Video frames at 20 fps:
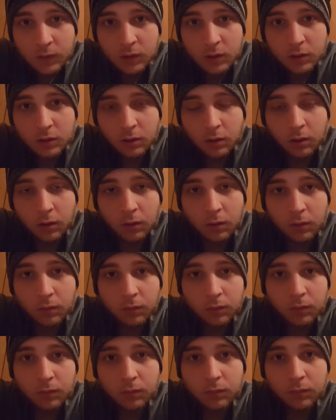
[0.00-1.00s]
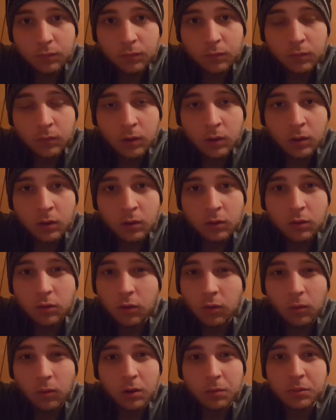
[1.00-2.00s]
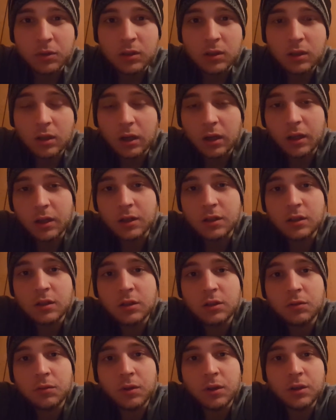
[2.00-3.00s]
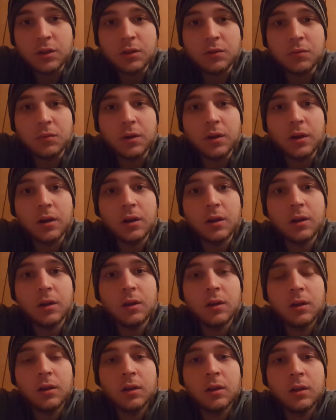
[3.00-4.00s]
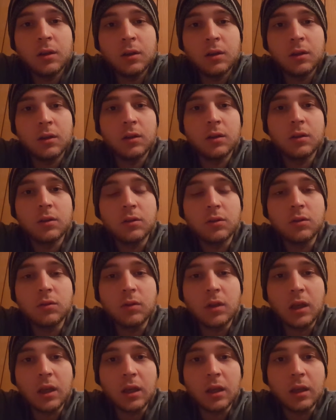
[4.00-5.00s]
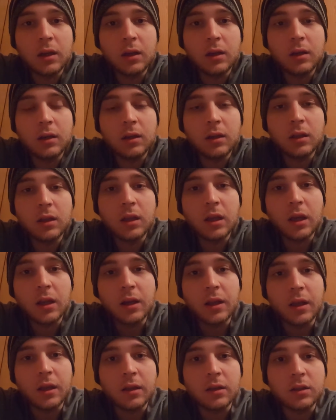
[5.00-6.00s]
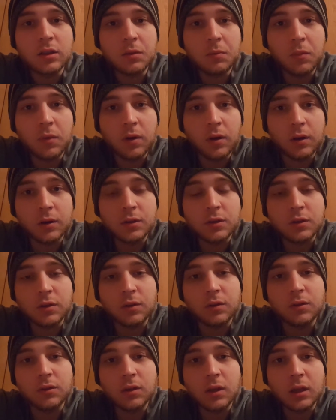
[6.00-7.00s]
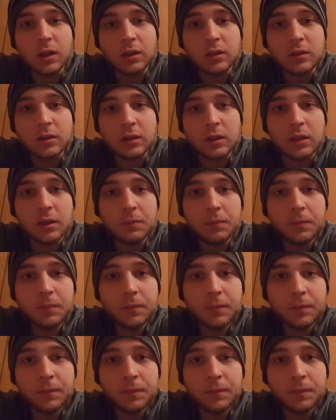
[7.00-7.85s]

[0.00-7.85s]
So you don't want to be stuck in a situation where you can't get ASMR, so you can't sleep.